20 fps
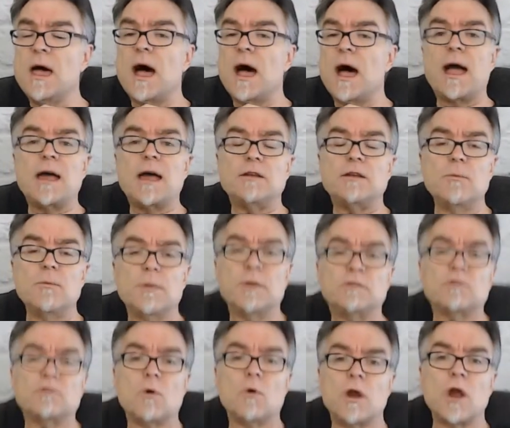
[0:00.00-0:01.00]
I got too
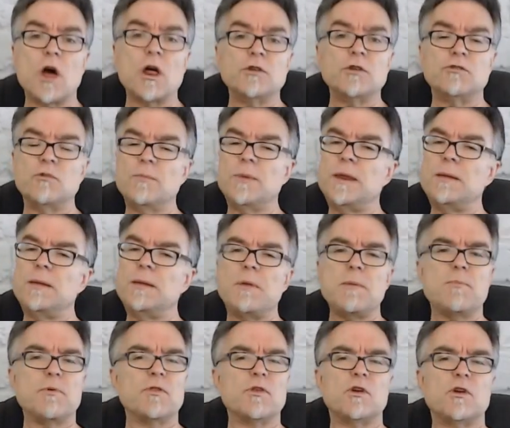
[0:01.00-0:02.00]
much going on, too many
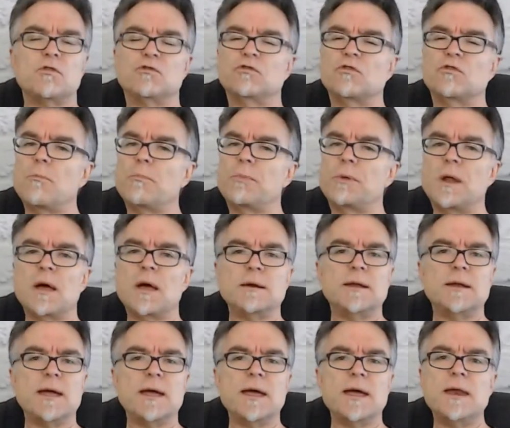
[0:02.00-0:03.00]
people that are so
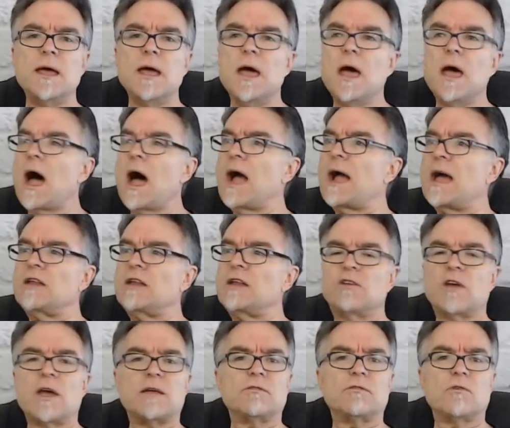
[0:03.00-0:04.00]
plugged in. I got
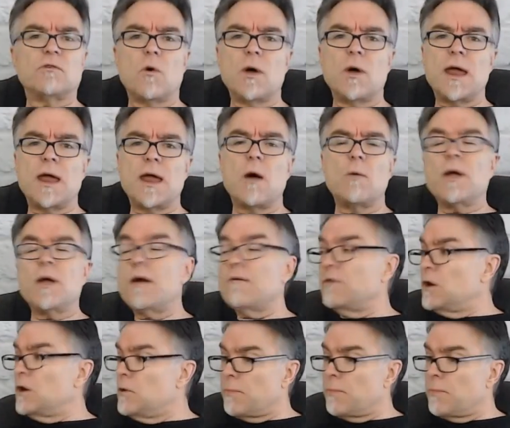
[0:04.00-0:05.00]
checks going out. We have
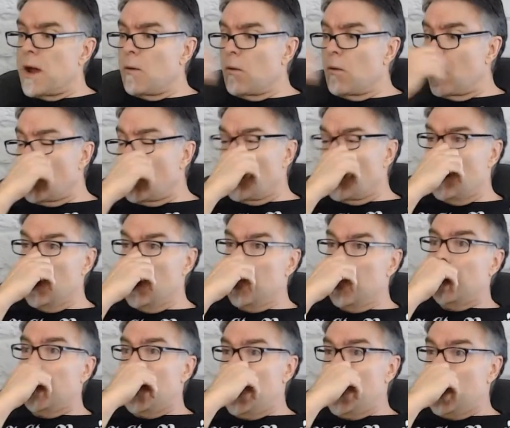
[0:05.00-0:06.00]
a new payroll
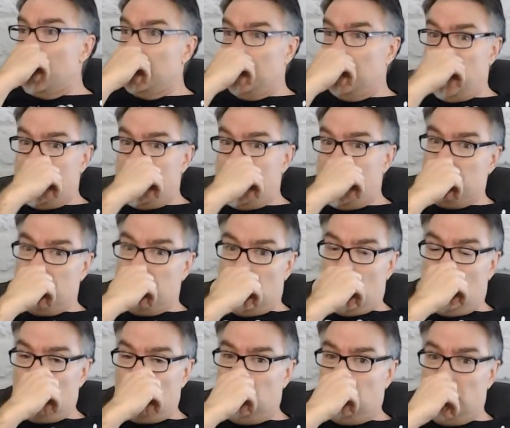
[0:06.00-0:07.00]
uh, lady that
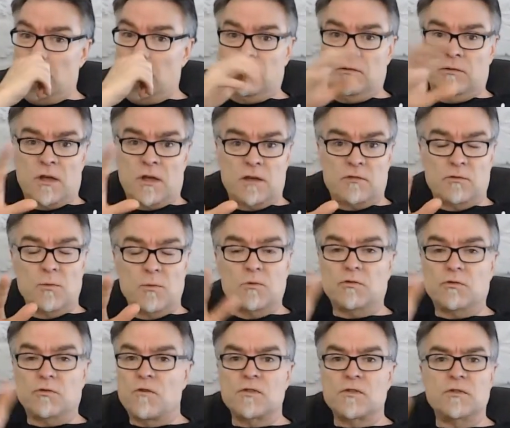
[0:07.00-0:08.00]
all she does is customer
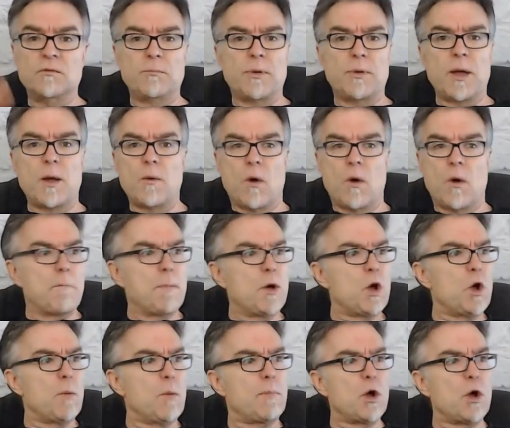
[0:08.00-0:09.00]
service and payroll.
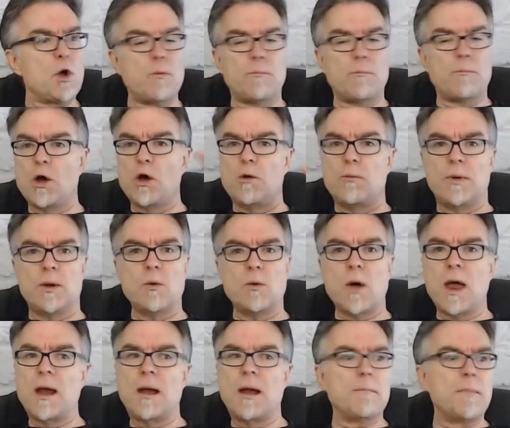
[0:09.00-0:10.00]
Boom, boom, boom. And,
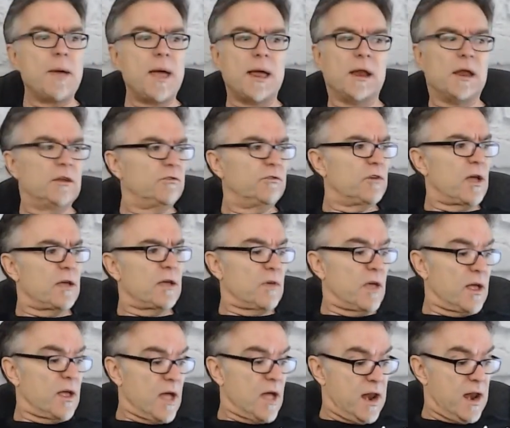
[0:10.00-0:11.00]
and I'm mailing checks.
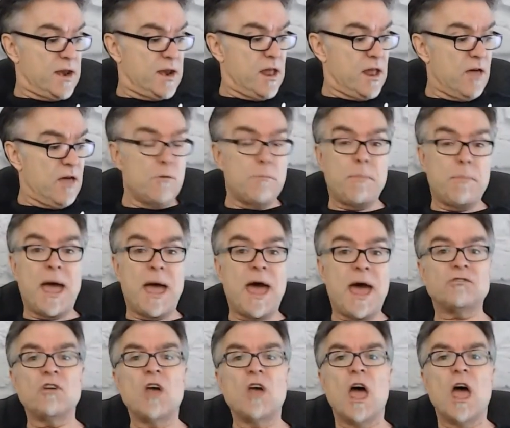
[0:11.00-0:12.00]
I got another
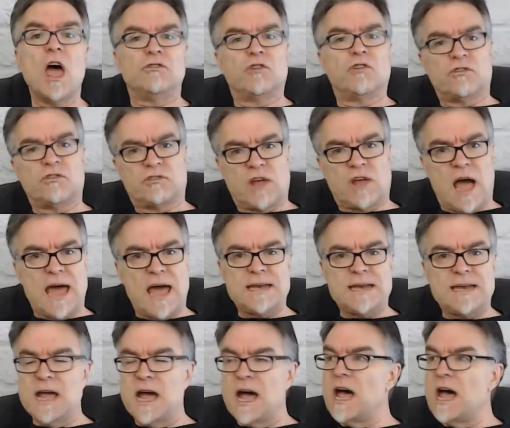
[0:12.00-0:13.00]
batch, just got
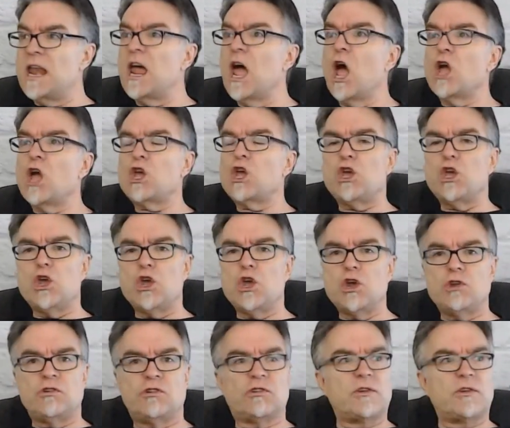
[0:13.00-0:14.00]
done,
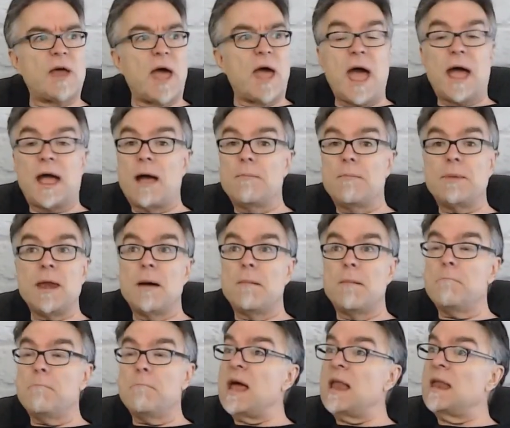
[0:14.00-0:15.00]
huge stack. I mean,
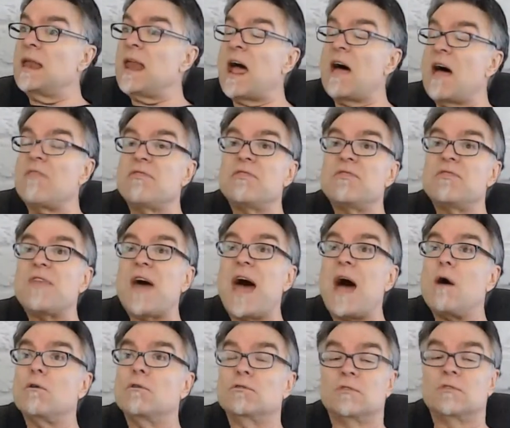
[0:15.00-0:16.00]
I'm mailing out
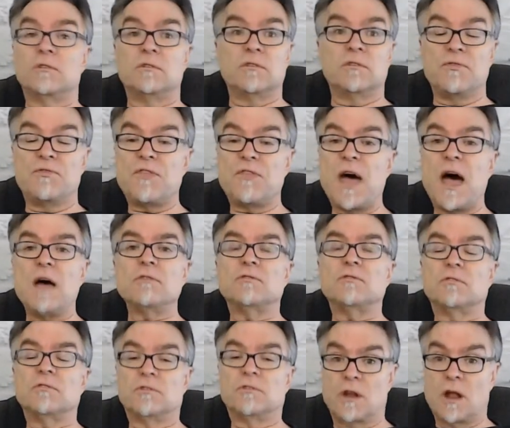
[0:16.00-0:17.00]
thousands and
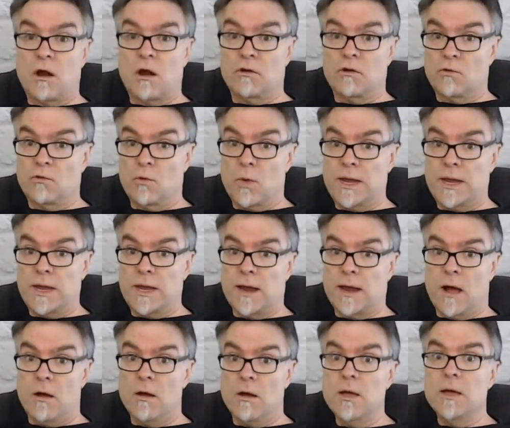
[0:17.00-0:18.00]
thousands of dollars a week
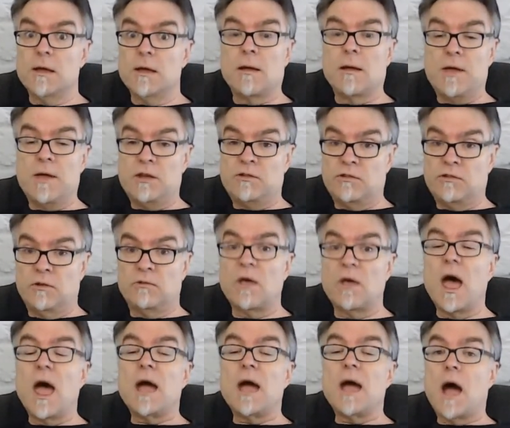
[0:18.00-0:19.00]
now, commissions.
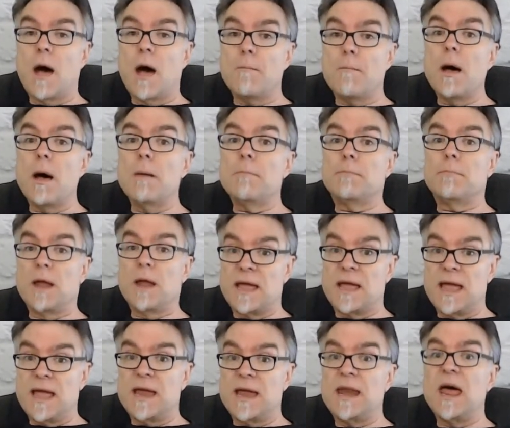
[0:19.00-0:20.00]
Come
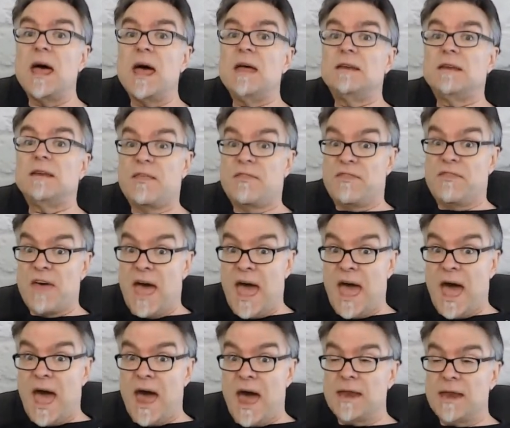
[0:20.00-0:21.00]
plug in to
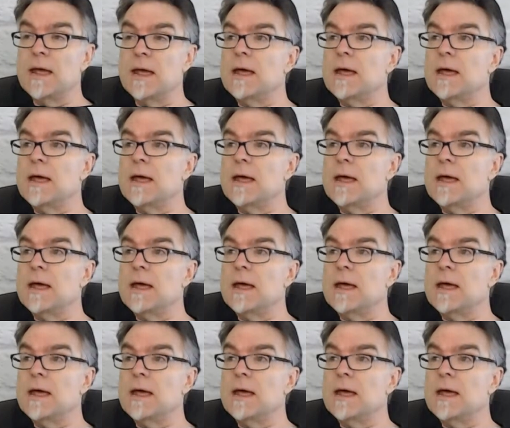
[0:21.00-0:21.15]
that.